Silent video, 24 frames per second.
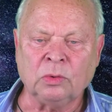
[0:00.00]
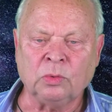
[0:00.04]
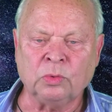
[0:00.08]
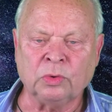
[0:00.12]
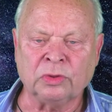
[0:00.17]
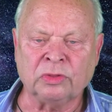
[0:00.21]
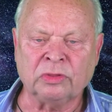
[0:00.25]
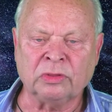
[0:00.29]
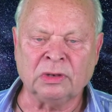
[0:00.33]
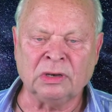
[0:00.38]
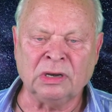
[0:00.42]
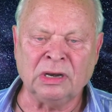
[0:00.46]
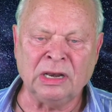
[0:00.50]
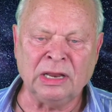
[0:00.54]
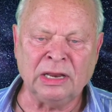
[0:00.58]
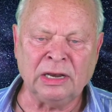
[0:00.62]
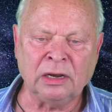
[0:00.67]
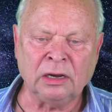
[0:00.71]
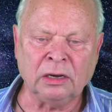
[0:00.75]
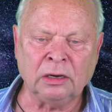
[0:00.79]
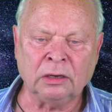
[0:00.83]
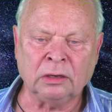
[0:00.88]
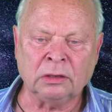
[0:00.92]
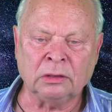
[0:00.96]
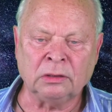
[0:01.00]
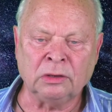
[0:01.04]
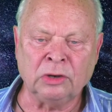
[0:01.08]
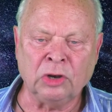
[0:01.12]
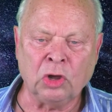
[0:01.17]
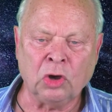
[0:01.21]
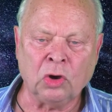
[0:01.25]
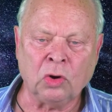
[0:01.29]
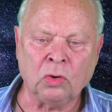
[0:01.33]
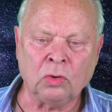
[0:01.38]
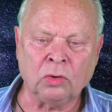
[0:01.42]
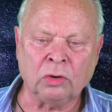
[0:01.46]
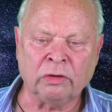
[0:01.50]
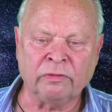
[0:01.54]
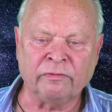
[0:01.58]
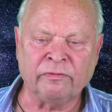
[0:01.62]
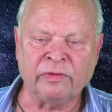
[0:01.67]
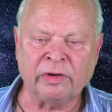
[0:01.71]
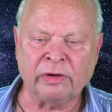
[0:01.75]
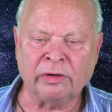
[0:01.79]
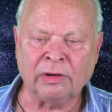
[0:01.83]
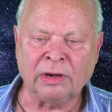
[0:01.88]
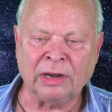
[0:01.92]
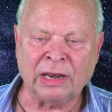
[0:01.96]
with little, no, or
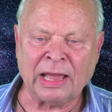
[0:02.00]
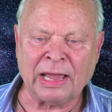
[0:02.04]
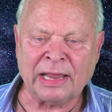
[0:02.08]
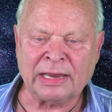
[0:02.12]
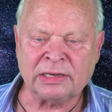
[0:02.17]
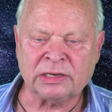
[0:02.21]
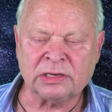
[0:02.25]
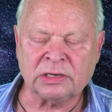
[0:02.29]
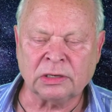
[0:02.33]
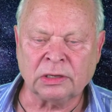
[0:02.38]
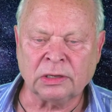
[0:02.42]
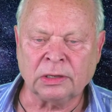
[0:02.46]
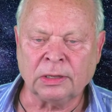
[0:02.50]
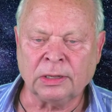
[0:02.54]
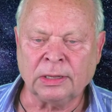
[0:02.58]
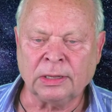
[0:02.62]
very light